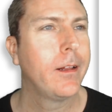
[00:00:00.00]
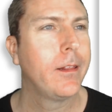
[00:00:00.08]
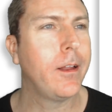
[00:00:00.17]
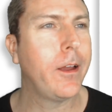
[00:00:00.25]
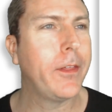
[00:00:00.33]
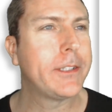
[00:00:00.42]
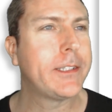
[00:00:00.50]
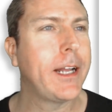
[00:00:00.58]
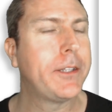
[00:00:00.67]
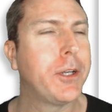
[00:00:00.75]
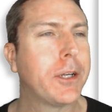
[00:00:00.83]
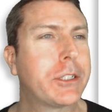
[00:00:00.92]
Look at this, they
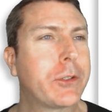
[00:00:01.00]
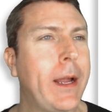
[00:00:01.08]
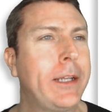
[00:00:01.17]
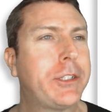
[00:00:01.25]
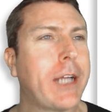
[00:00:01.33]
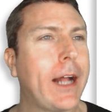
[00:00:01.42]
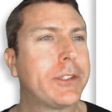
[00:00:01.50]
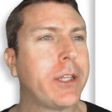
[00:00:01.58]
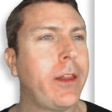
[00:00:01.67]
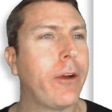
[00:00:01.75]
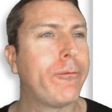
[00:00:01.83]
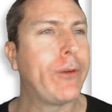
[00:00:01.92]
took screenshots and
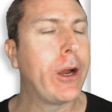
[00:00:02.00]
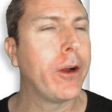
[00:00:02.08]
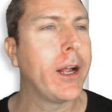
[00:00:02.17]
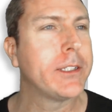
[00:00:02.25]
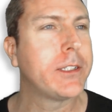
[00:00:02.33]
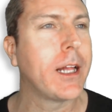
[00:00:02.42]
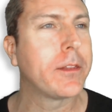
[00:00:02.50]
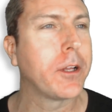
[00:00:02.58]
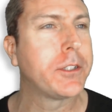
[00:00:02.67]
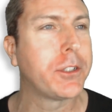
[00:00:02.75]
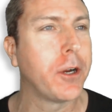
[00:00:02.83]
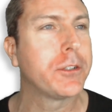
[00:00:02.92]
they're furious that the
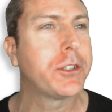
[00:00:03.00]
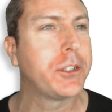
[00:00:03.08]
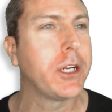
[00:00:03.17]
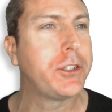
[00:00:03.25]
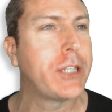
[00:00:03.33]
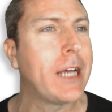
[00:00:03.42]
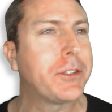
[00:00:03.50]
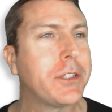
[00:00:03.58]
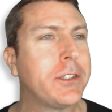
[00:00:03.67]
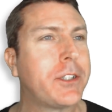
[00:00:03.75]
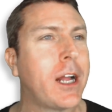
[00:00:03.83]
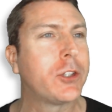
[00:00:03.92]
search
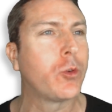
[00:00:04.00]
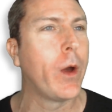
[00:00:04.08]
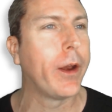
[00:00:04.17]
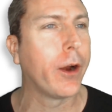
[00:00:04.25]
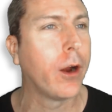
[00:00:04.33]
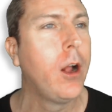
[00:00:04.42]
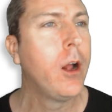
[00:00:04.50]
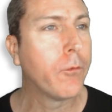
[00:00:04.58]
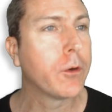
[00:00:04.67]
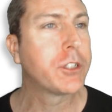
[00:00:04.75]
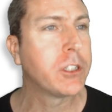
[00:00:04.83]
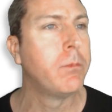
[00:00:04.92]
suggestions on Twitter
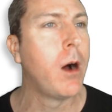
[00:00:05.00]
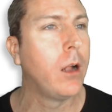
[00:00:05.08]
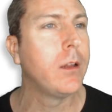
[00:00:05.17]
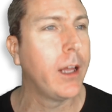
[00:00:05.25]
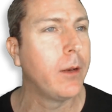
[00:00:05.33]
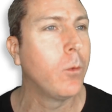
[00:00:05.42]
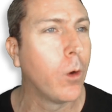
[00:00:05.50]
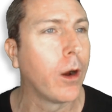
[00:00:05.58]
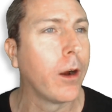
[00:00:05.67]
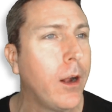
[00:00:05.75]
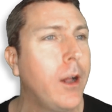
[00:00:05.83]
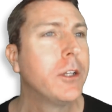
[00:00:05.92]
for Smollett
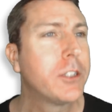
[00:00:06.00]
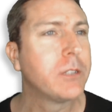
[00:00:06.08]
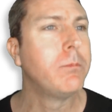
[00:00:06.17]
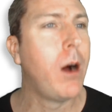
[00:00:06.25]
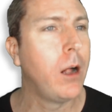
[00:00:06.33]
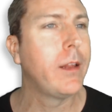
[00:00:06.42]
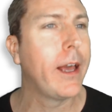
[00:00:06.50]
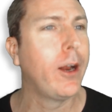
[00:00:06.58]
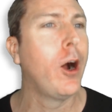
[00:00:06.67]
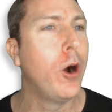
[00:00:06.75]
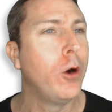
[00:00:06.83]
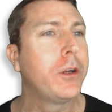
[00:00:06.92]
were Smollett
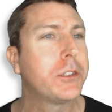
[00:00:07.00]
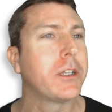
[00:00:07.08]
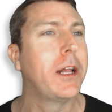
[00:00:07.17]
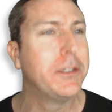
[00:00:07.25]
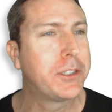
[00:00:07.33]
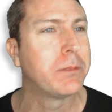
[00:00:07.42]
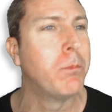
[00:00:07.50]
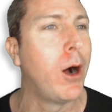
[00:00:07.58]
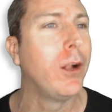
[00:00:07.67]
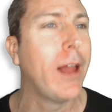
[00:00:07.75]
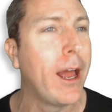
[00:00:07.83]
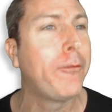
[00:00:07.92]
hoax and
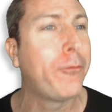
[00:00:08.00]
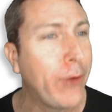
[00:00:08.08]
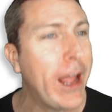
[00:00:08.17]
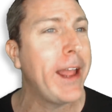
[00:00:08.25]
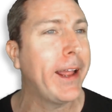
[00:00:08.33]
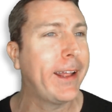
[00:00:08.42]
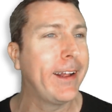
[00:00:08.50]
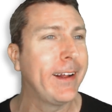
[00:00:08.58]
Smollett fake.